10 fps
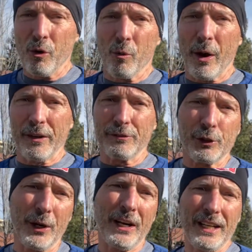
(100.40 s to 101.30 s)
way of
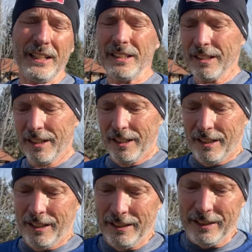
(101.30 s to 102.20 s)
training,
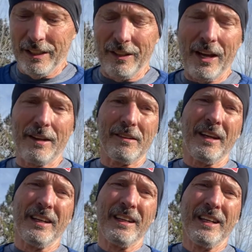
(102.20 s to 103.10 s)
you know, that
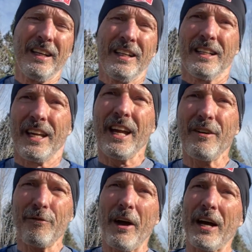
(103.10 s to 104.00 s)

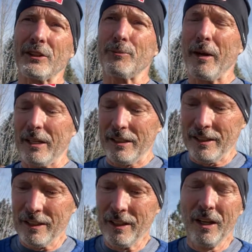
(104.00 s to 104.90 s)
getting fast meant
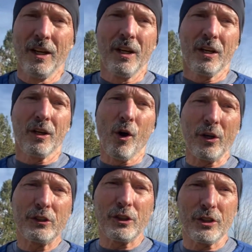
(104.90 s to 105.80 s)

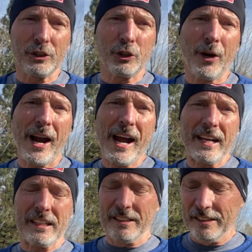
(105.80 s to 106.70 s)
going to the
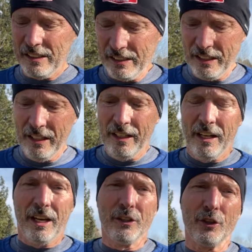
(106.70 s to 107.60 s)
track and
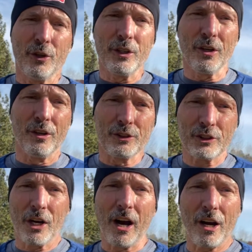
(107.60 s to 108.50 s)
doing those
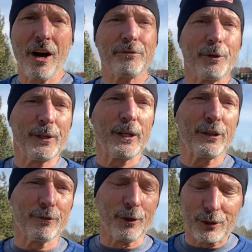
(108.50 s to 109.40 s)
god-awful
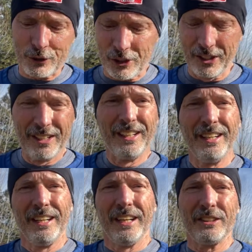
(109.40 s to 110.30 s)
intervals
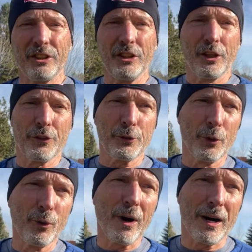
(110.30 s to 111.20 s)
until you
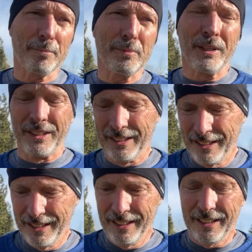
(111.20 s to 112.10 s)
threw up,
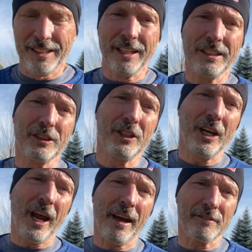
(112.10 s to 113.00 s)
and then you'd
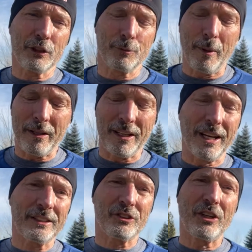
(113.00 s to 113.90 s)
have to spend the
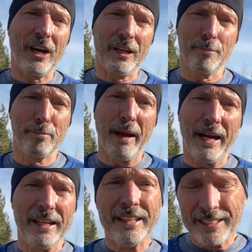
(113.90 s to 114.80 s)
next day in bed